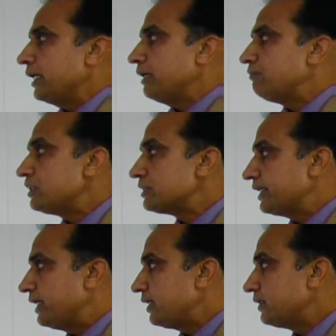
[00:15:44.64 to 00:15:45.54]
If the
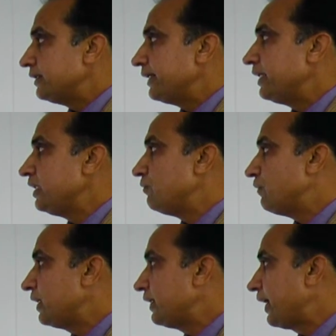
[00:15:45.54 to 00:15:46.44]
square containing
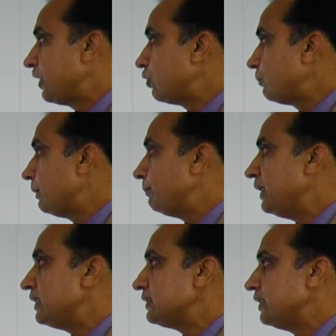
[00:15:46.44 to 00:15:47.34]
1 cannot be
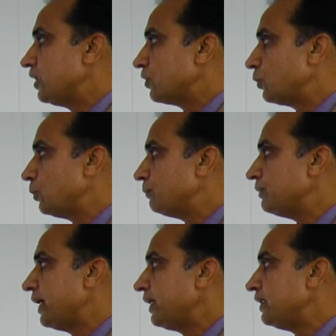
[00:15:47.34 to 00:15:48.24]
placed in a
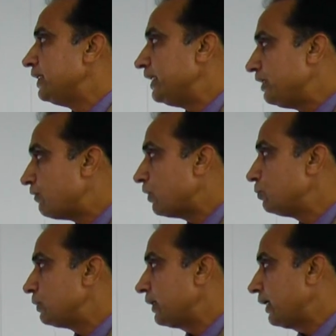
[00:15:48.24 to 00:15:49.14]
group, then leave
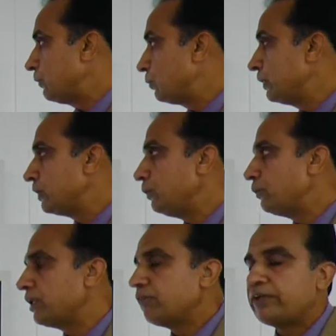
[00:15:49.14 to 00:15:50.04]
out to
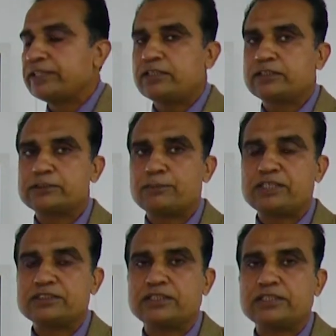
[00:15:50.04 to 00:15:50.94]
include the final
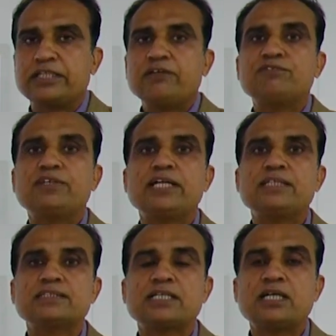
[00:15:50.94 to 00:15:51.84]
expression. If there
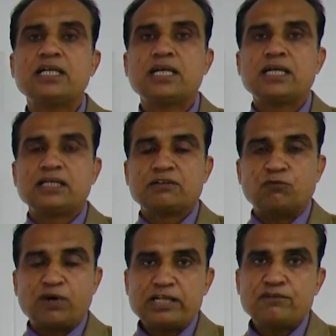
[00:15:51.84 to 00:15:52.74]
is a
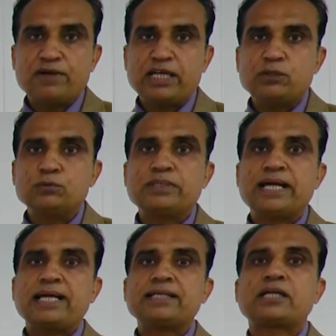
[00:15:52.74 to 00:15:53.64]
one value
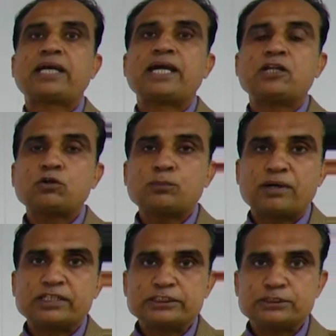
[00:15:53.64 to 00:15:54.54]
that cannot
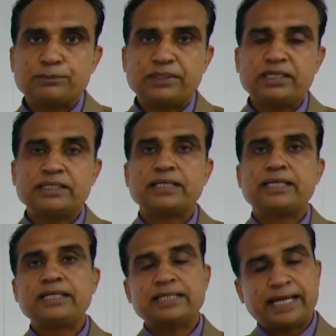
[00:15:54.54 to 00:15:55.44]

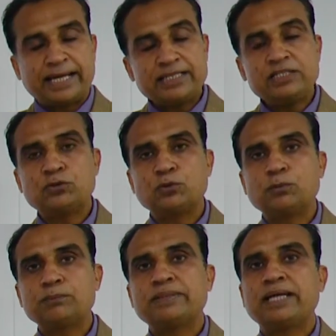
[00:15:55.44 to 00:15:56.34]
participate in any
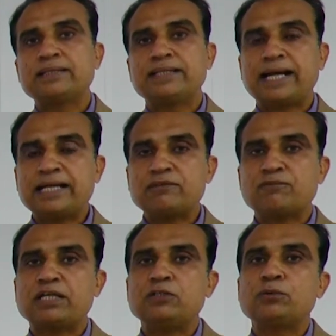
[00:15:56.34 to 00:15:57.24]
group, then that
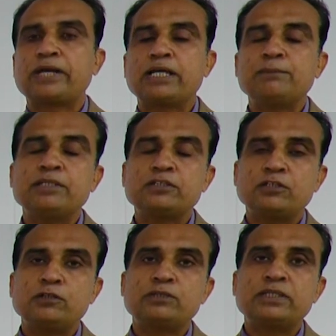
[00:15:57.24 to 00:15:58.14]
value can
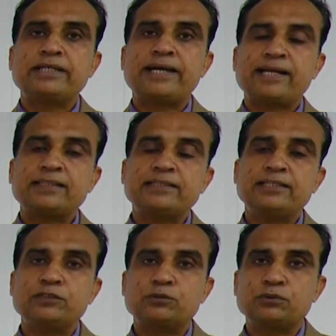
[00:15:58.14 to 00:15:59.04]
be included
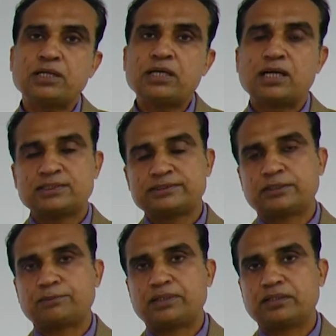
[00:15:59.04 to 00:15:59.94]
directly into the
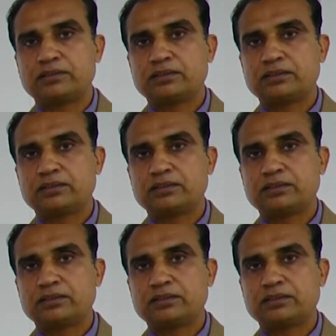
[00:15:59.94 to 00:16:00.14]
answer part.